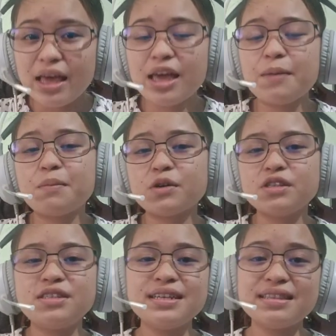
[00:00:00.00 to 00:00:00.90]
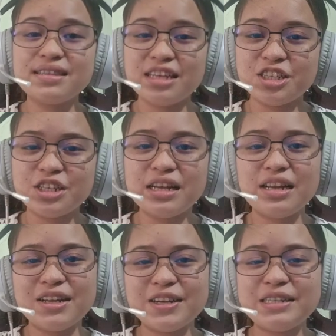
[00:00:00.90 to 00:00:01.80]
emerging teaching
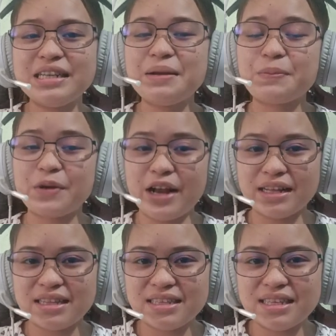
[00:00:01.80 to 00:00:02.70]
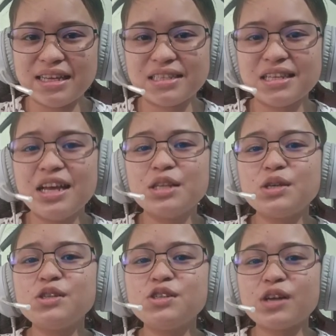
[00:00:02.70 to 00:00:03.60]
learning practices to
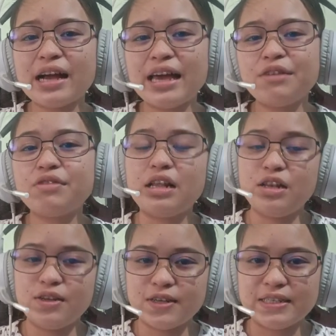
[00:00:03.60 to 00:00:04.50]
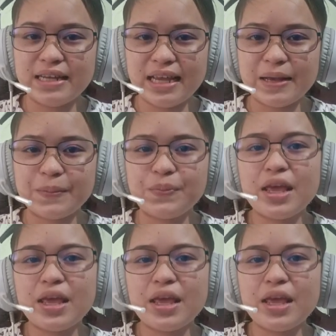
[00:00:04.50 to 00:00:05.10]
drive learning.